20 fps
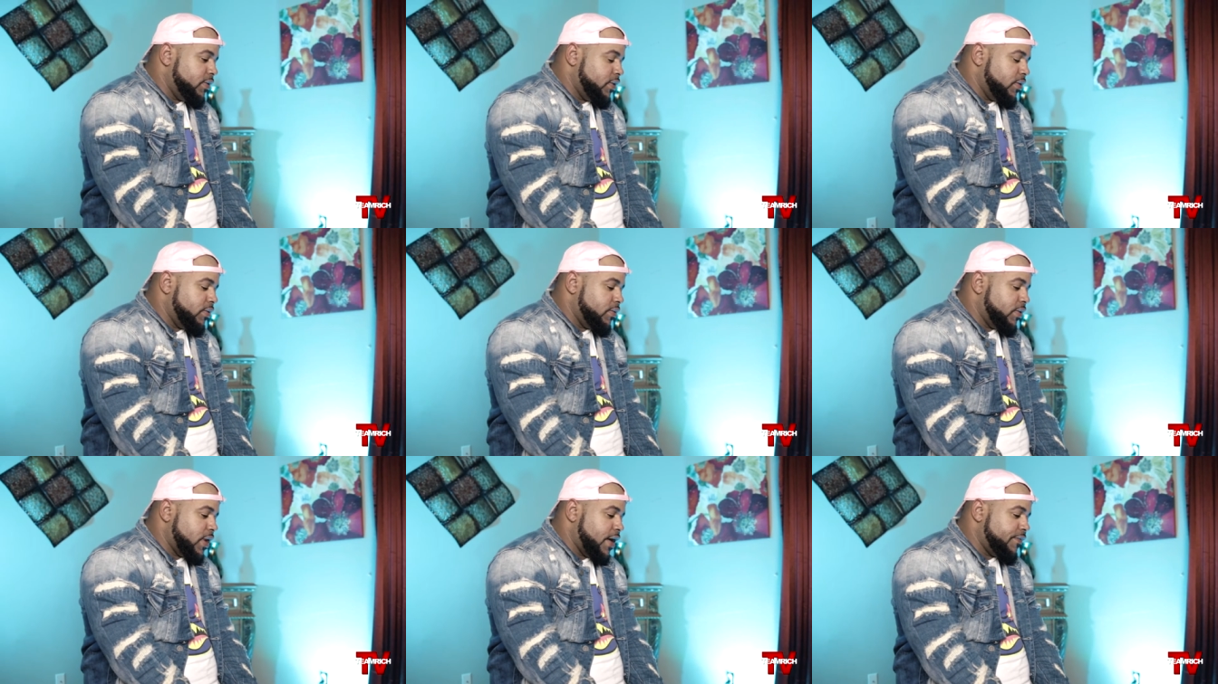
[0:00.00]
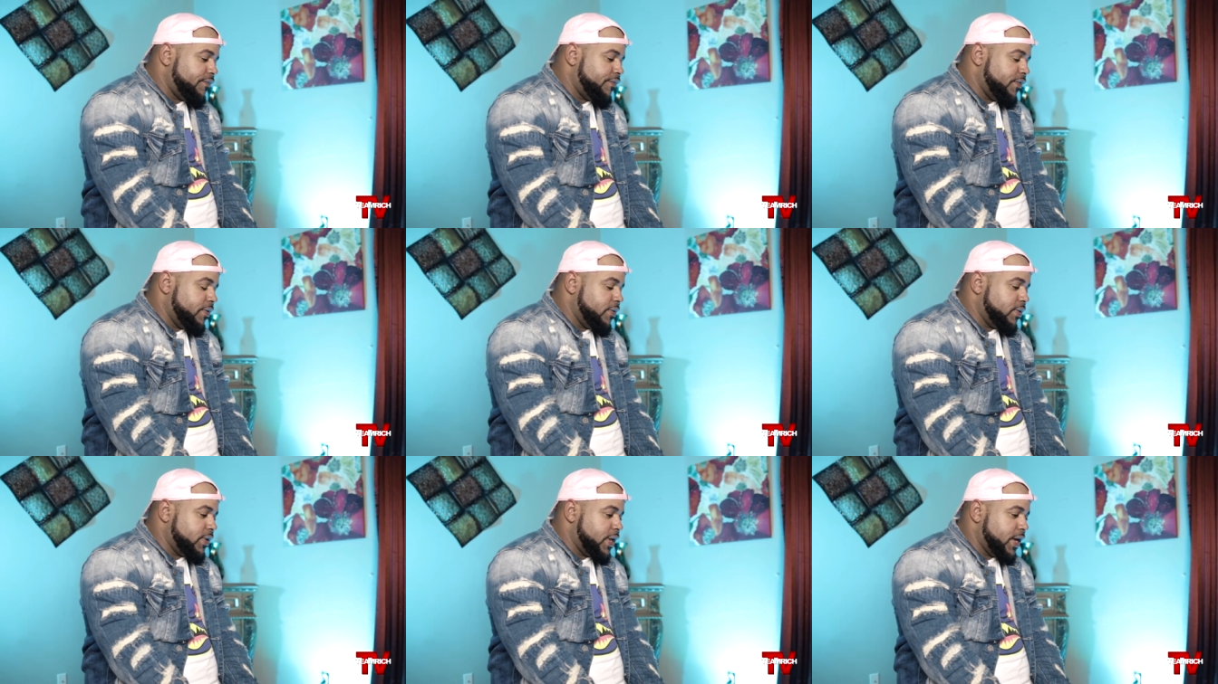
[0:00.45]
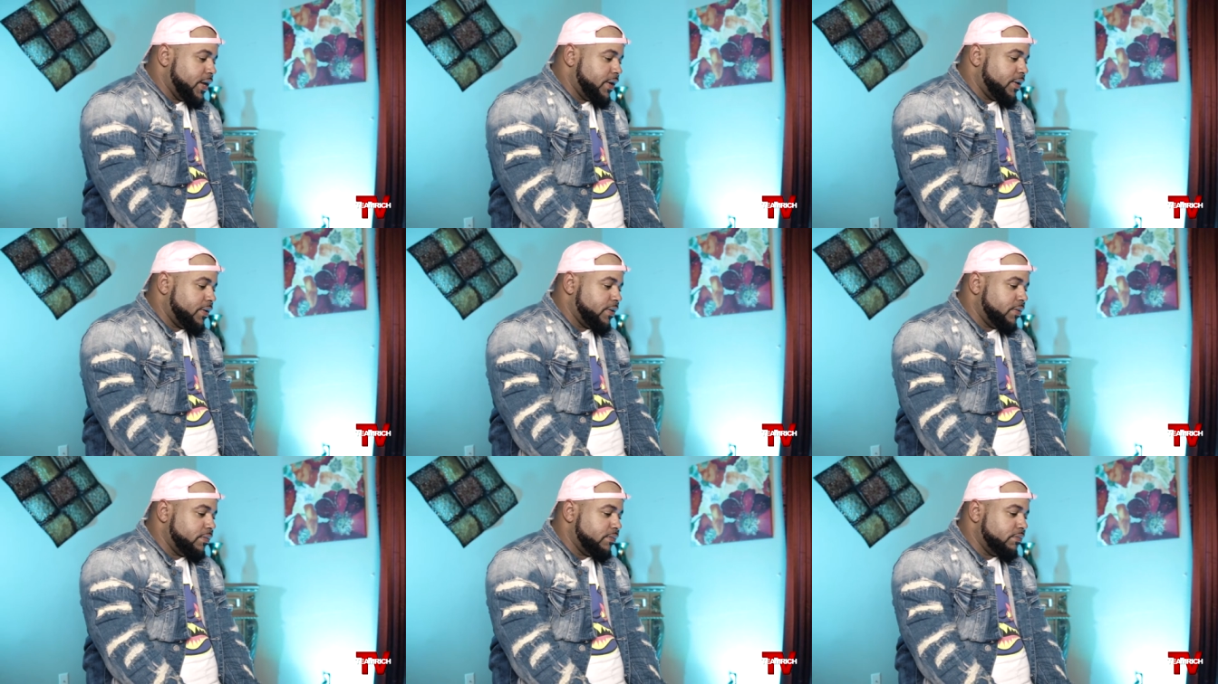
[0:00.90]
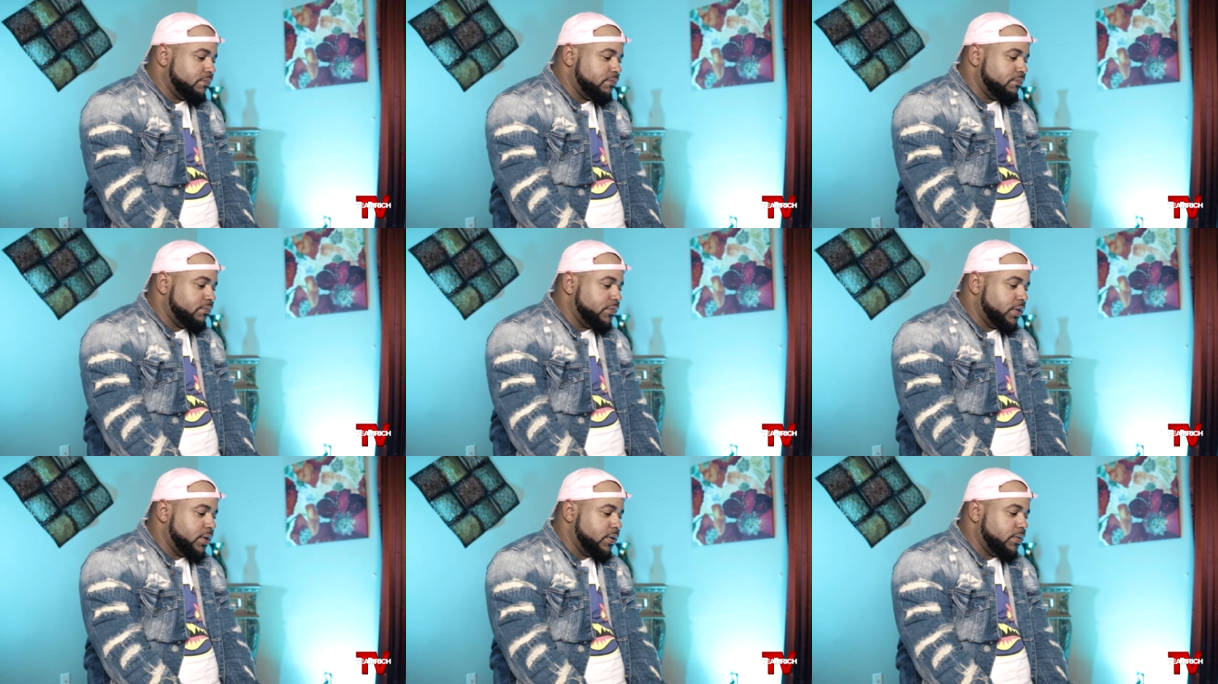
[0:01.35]
know, I feel like,
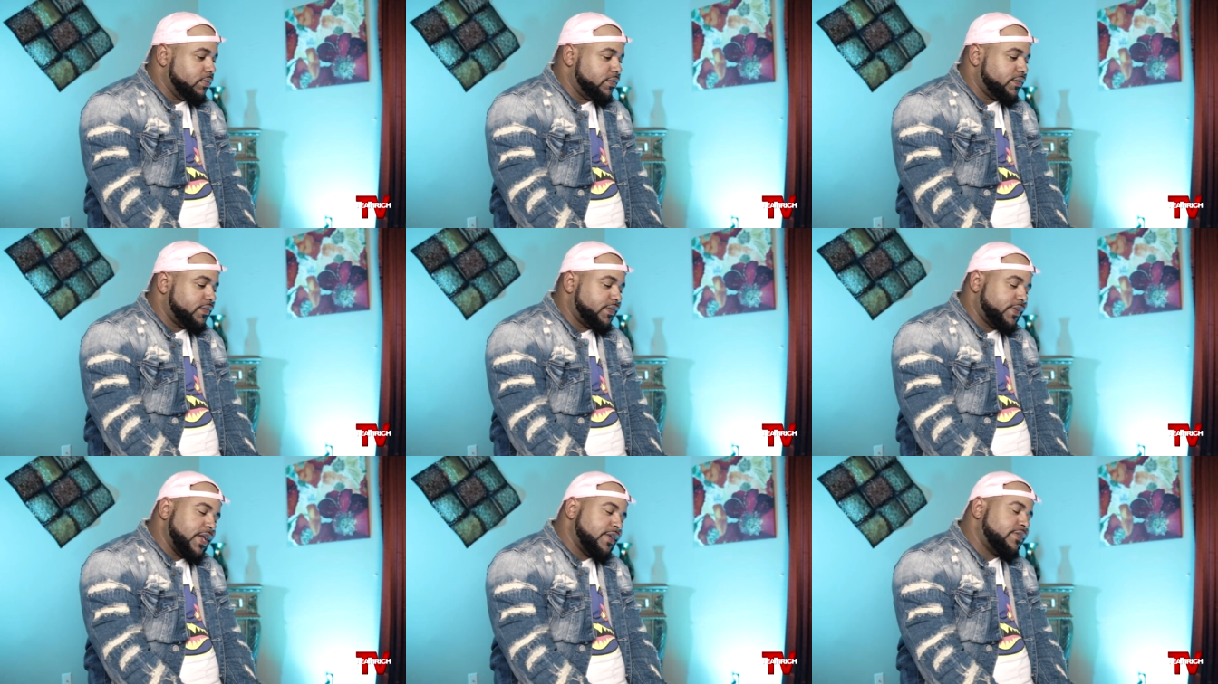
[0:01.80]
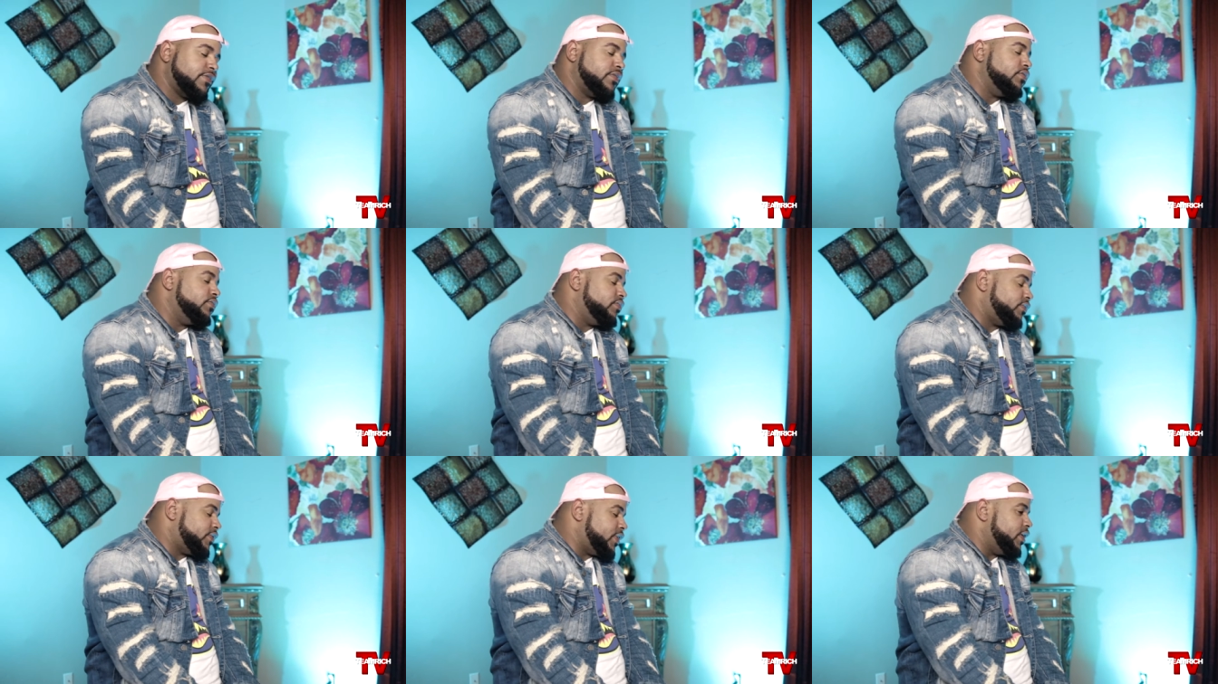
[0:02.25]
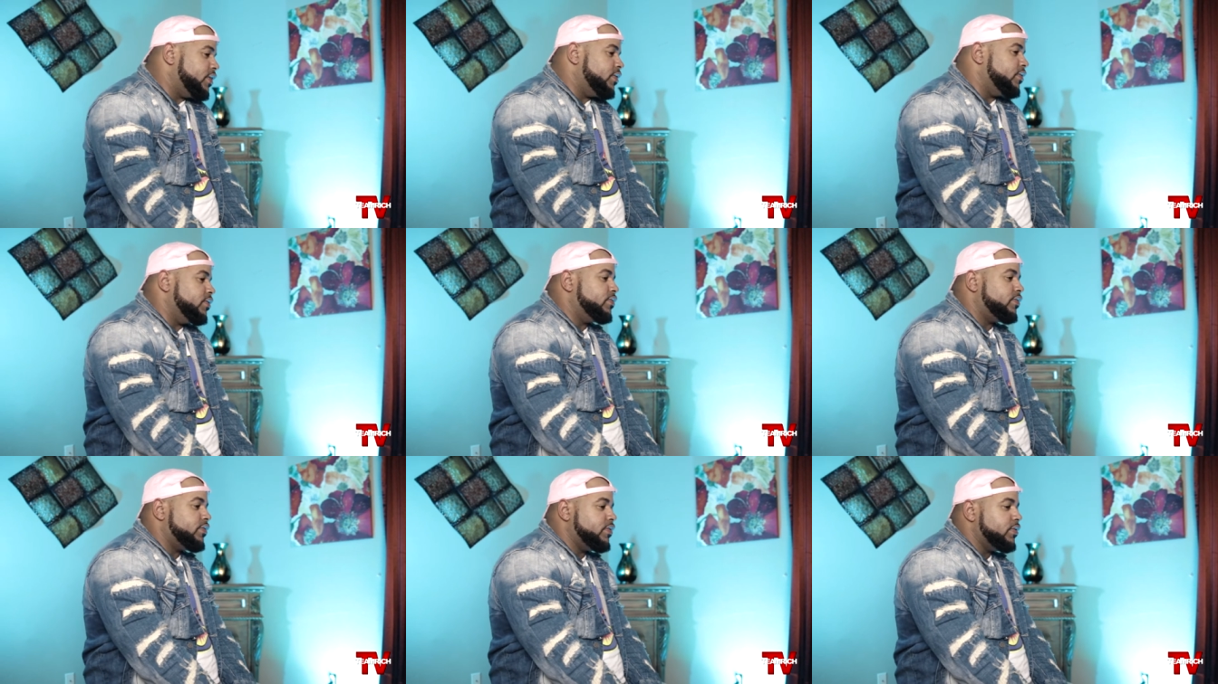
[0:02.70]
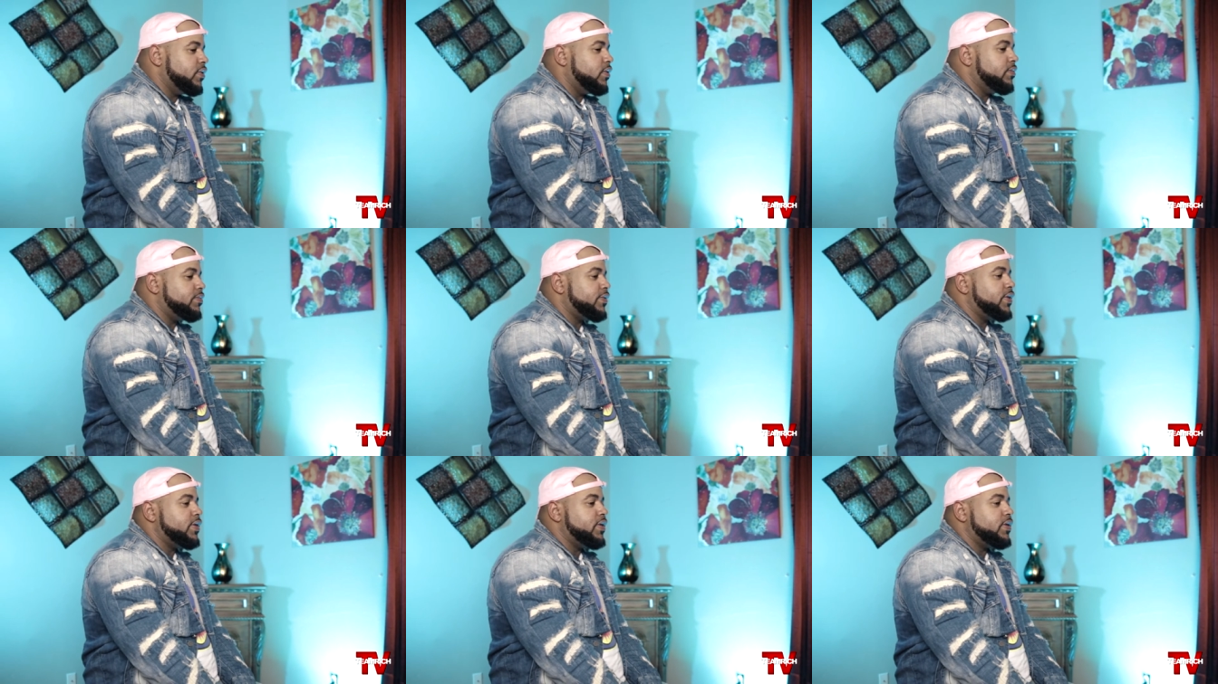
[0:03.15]
you know, sex do sales, you know what
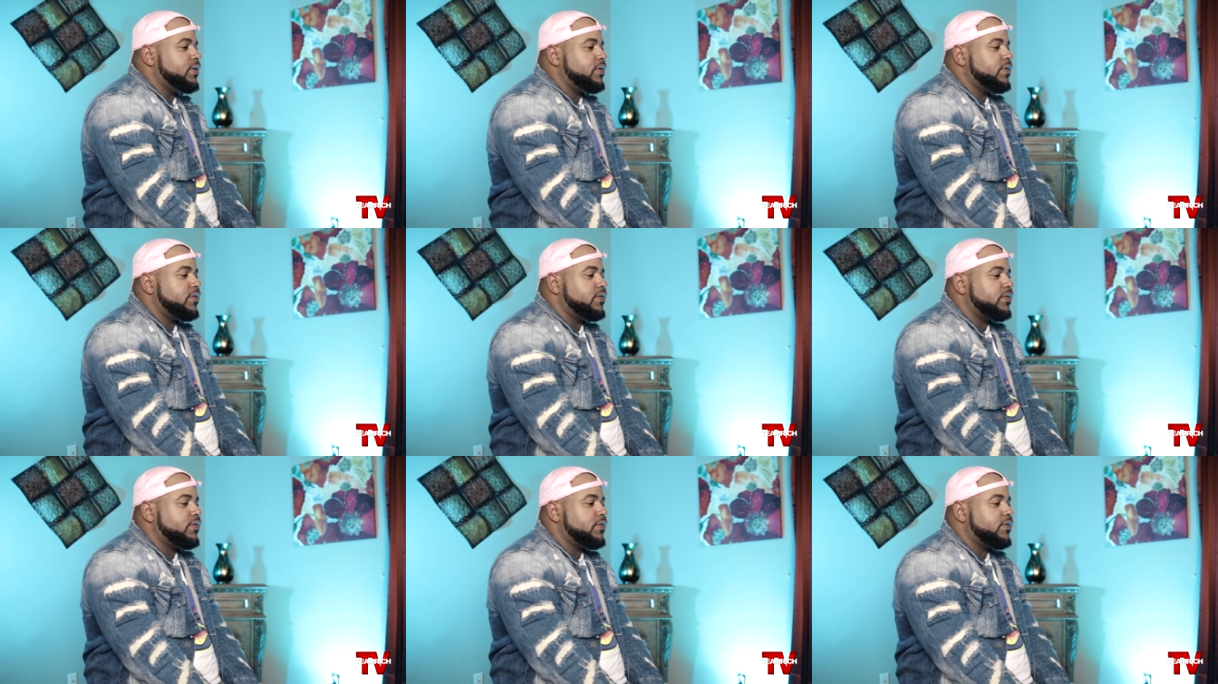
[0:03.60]
I'm saying?